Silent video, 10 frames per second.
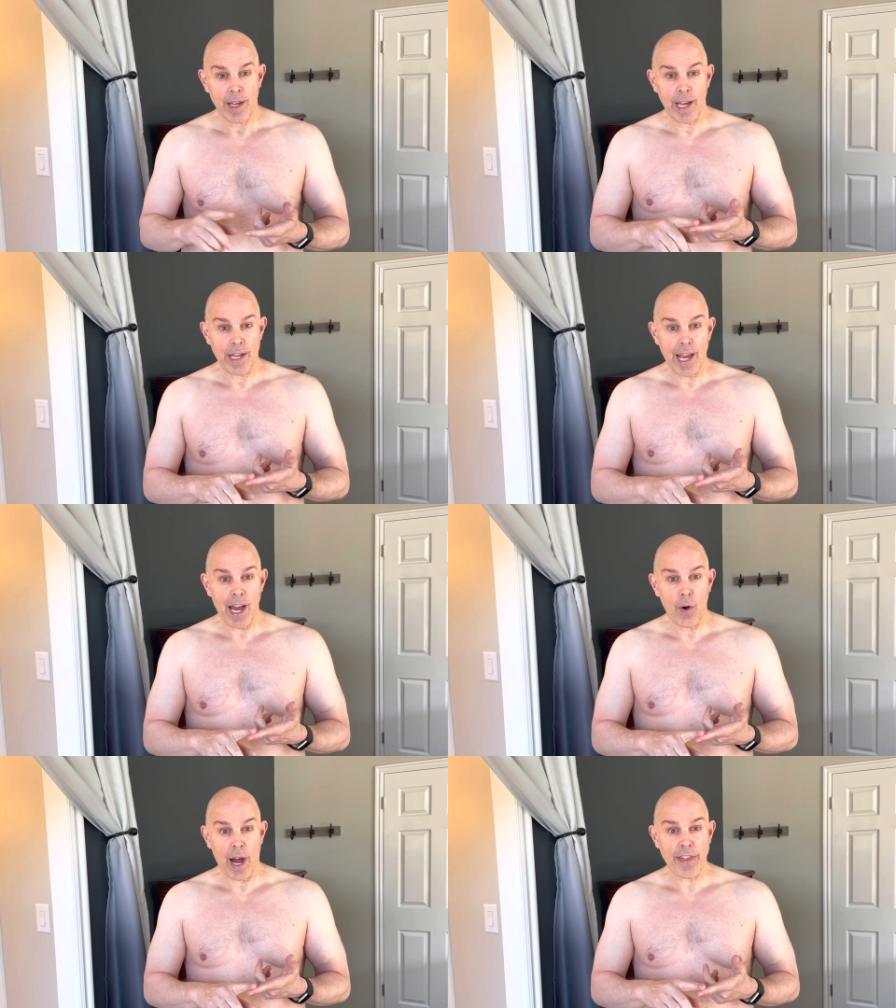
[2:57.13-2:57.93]
And
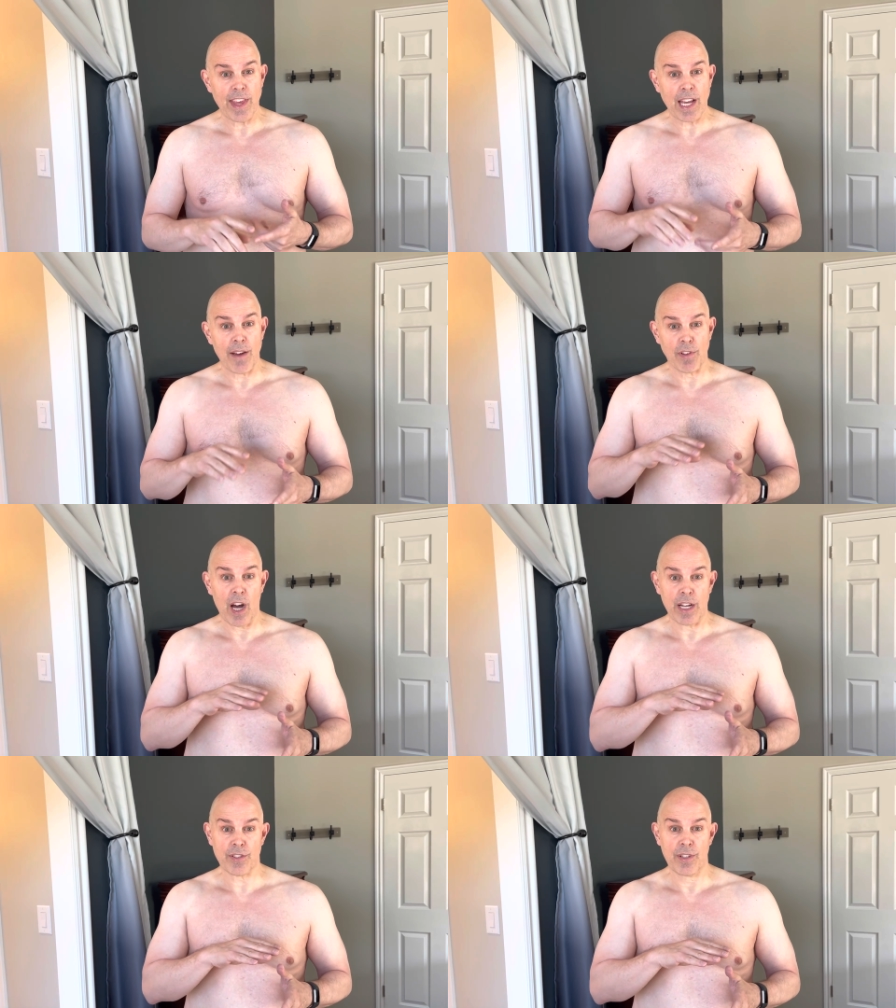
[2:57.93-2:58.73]
now I think I've
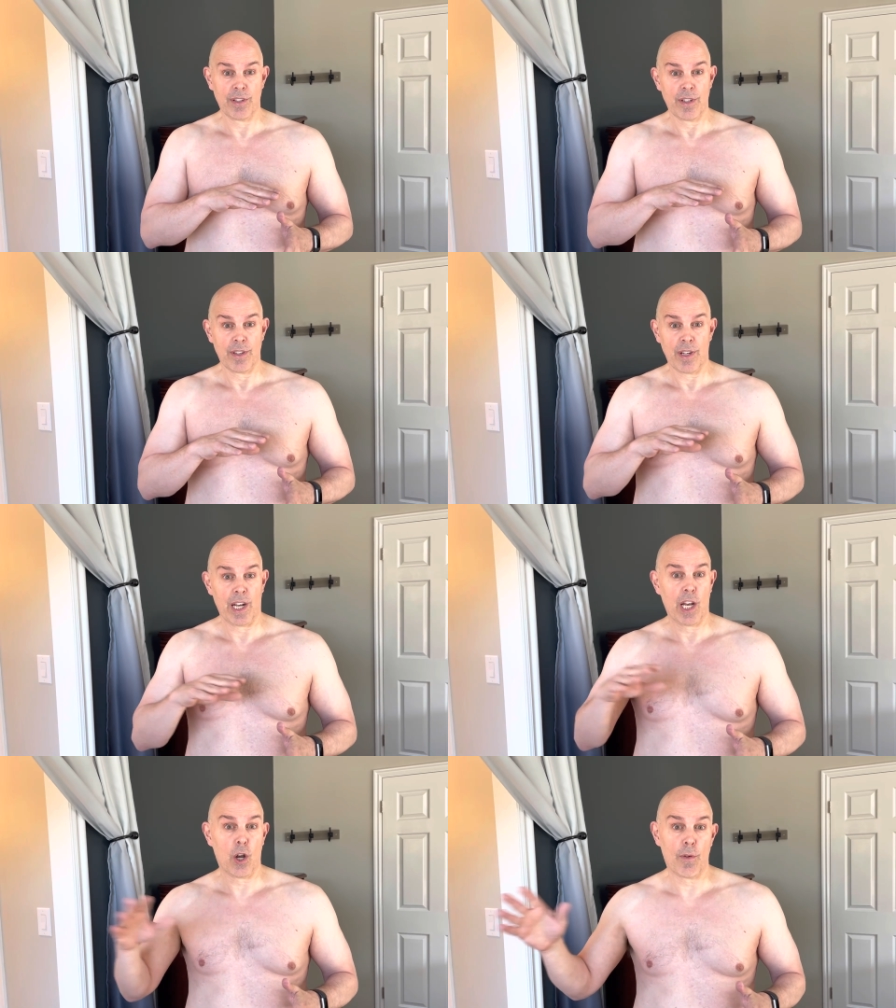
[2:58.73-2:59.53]
lost a
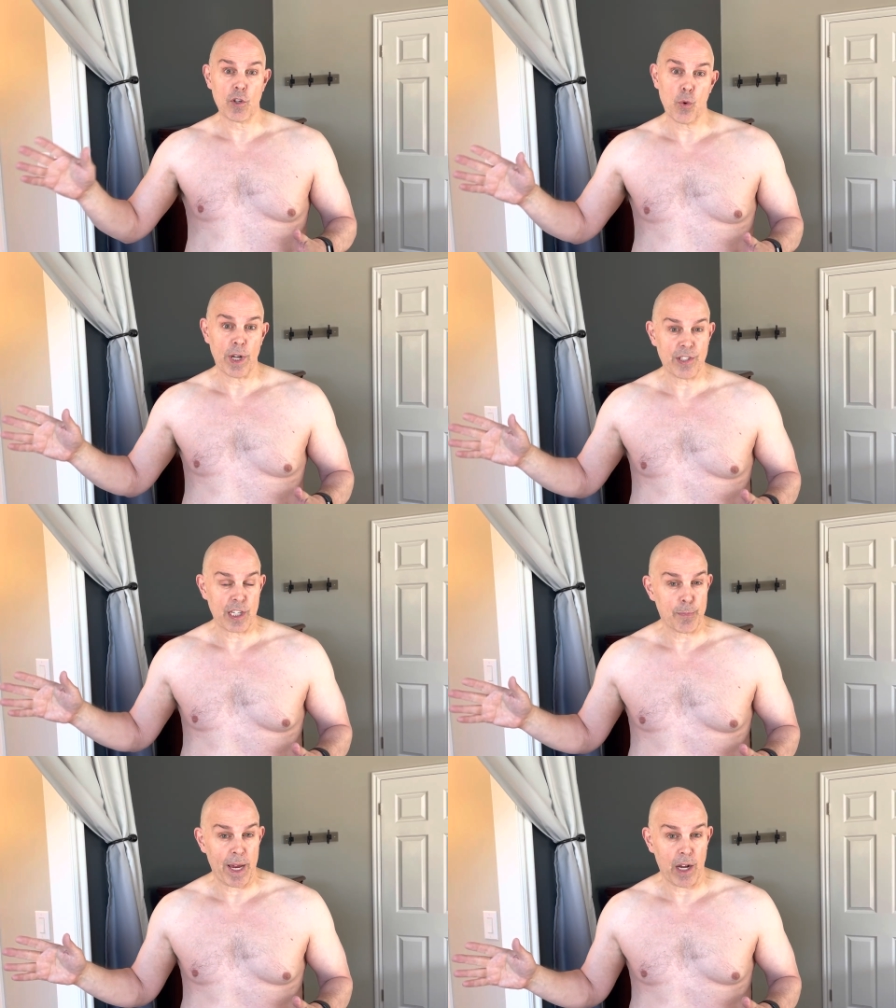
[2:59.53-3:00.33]
little over
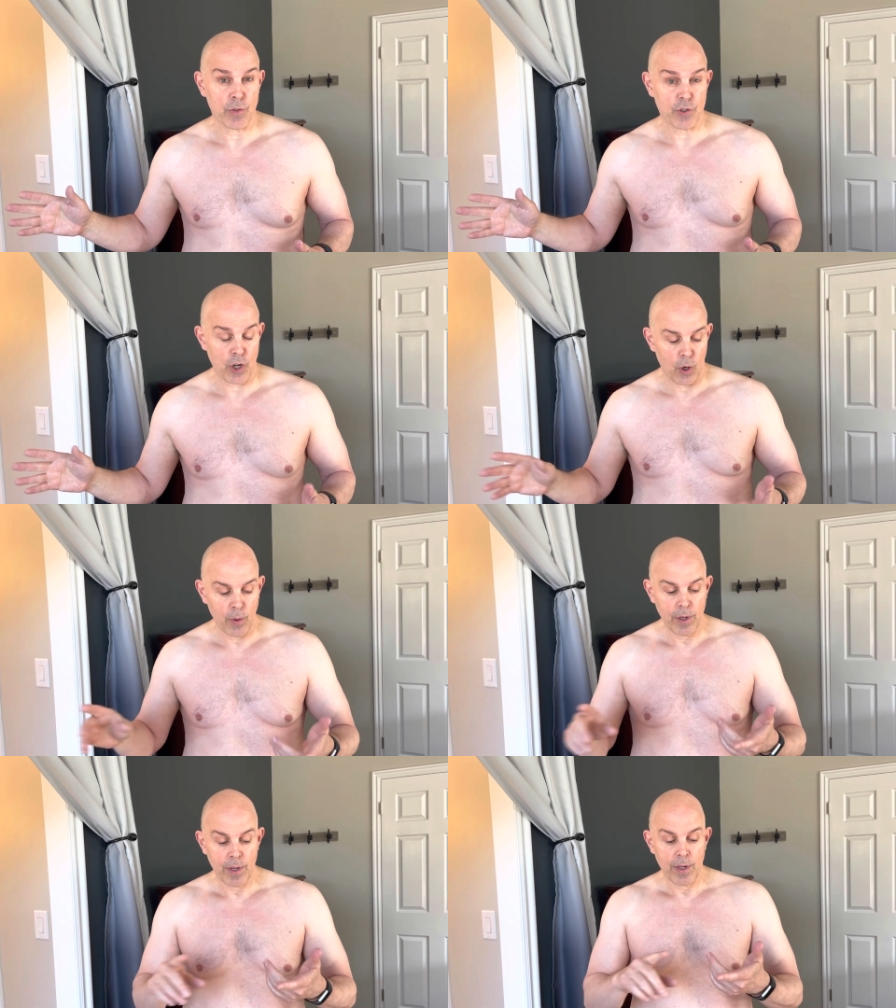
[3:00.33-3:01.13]
26 pounds.
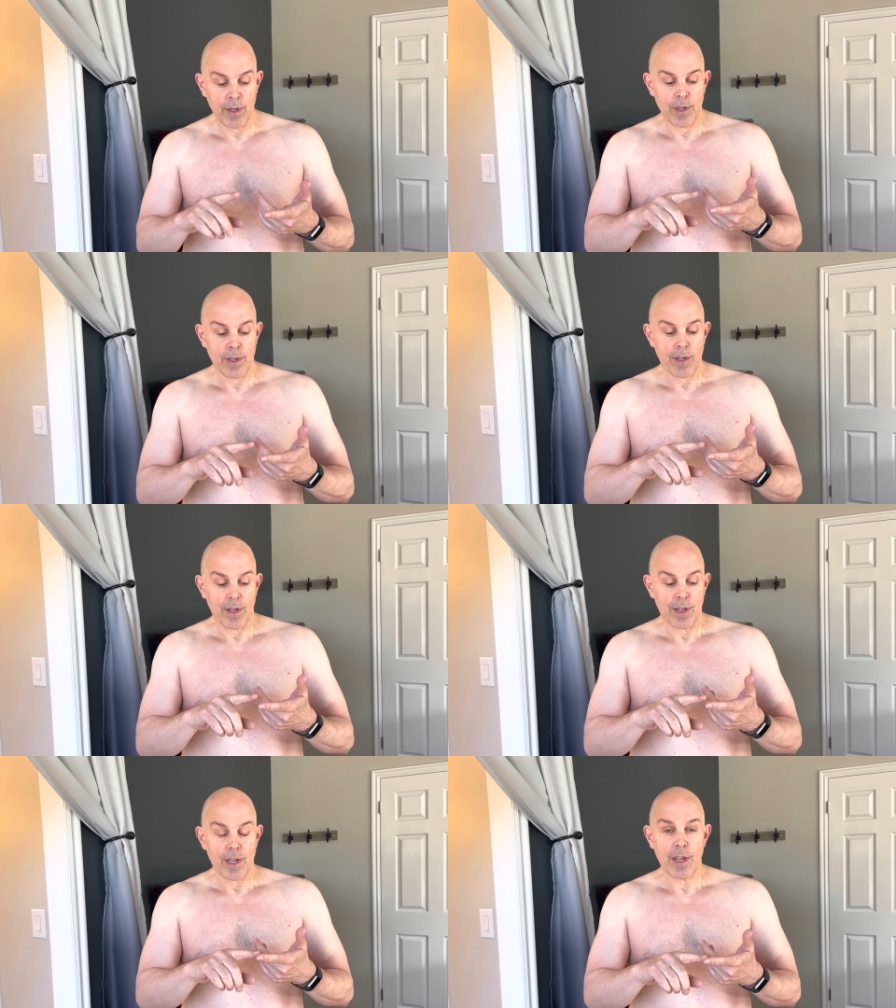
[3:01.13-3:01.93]
So
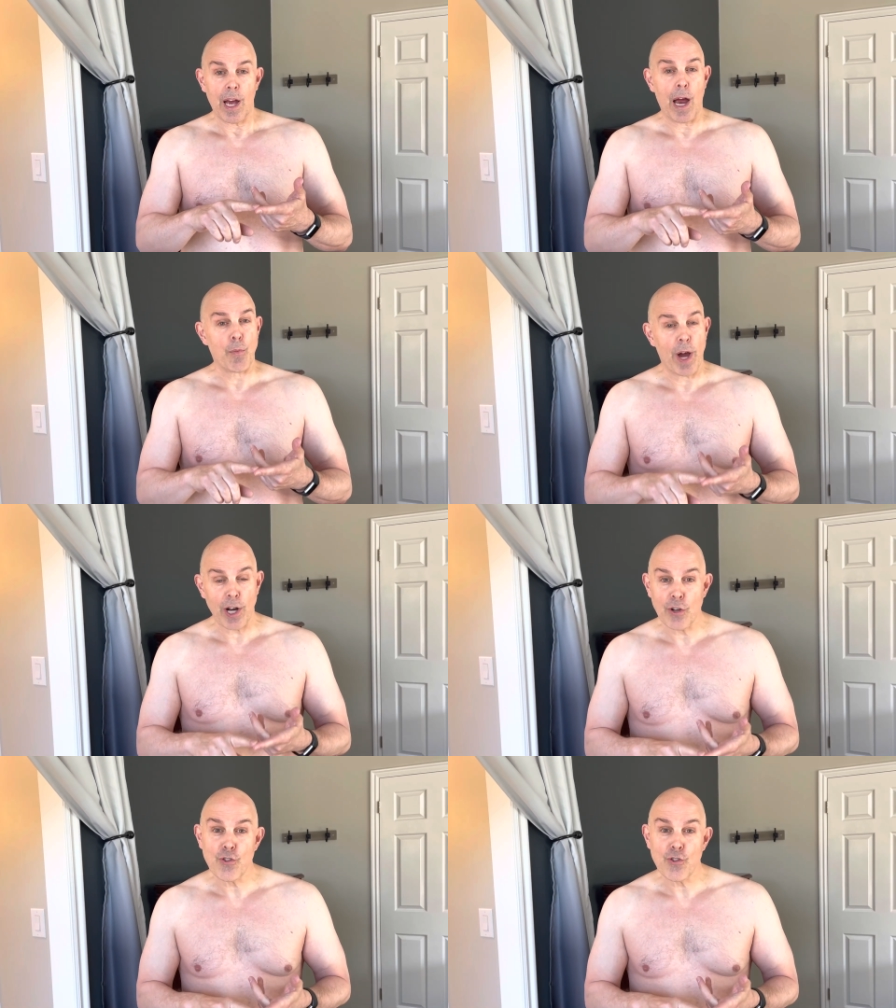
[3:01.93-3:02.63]
I'm right on